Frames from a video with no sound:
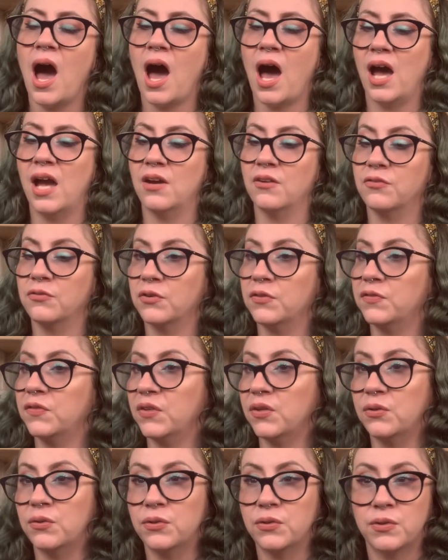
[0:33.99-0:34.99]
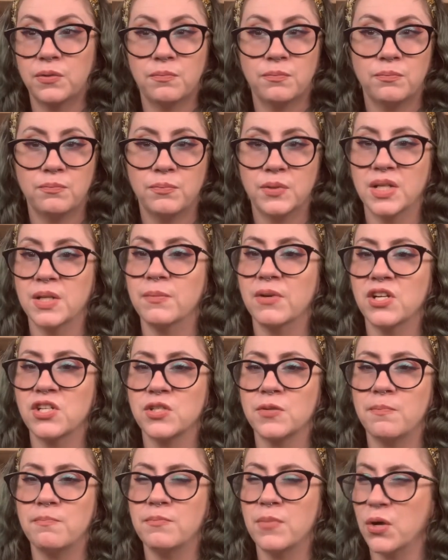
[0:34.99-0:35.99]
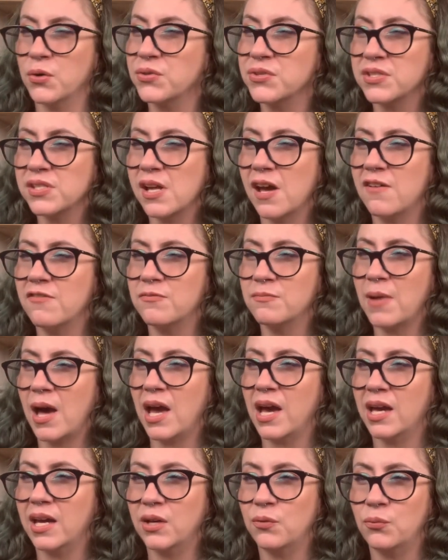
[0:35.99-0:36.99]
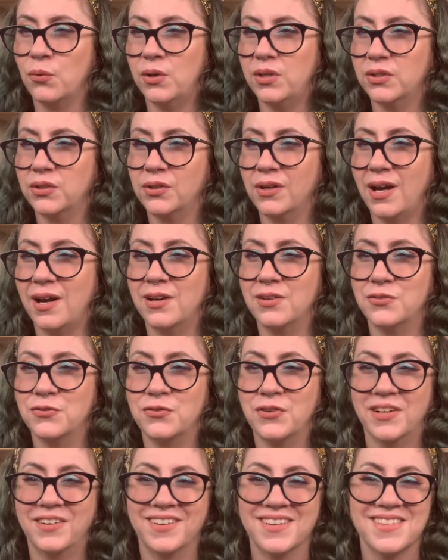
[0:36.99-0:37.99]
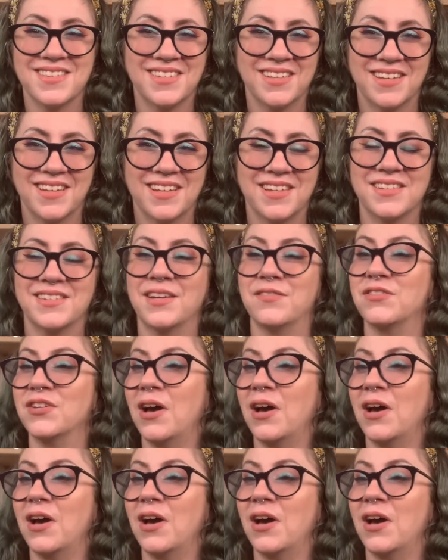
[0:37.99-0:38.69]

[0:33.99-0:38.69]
I've reviewed pretty much most of my Royal Crown fragrances.